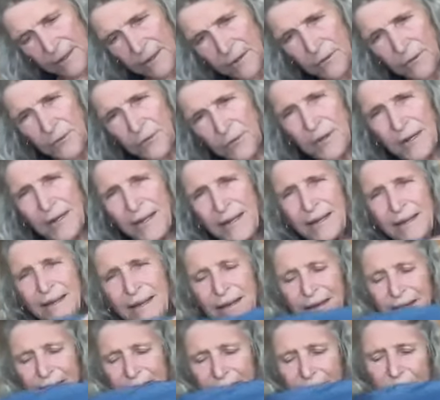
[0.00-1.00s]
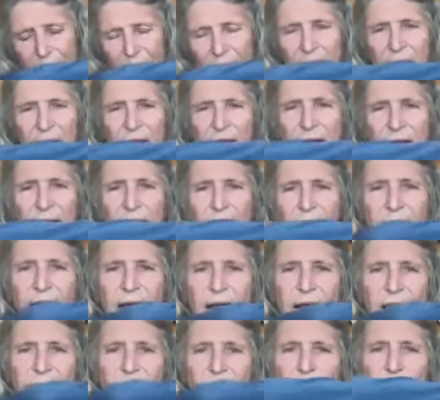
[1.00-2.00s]
All right, bringing
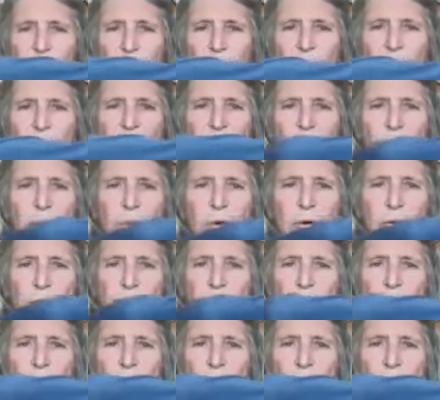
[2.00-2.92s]
both